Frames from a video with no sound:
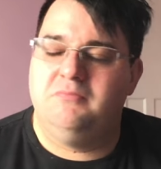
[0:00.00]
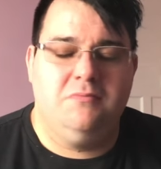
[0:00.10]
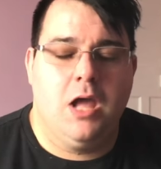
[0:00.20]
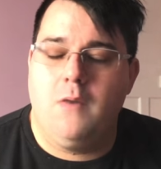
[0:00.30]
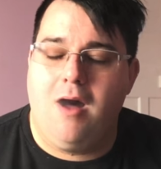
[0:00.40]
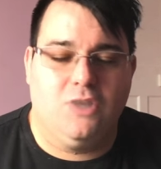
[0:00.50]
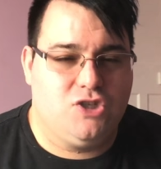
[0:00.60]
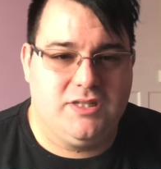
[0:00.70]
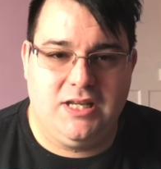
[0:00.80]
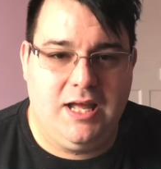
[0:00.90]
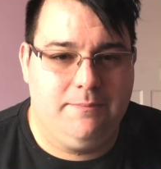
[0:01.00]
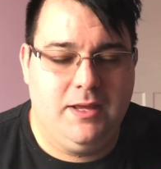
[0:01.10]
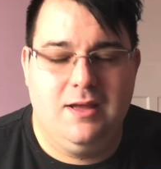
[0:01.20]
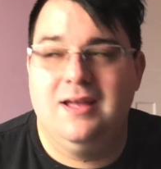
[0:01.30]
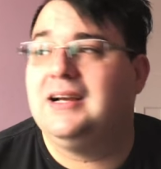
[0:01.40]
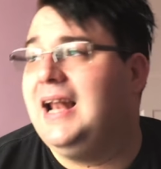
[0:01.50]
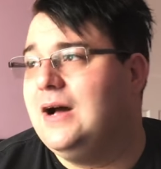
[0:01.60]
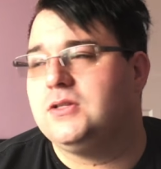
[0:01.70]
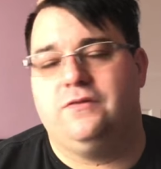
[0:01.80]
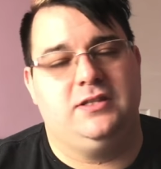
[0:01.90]
No harshness in it.
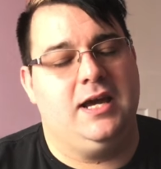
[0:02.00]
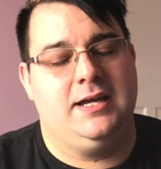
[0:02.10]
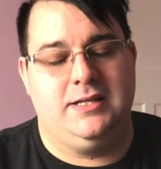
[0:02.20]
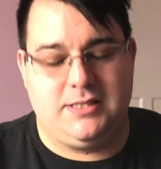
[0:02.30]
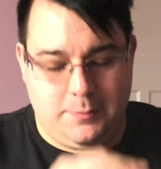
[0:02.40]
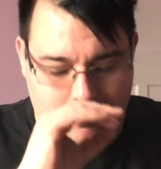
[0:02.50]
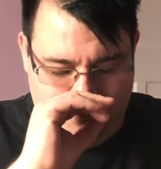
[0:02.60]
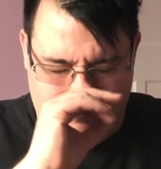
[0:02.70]
Clouds for days.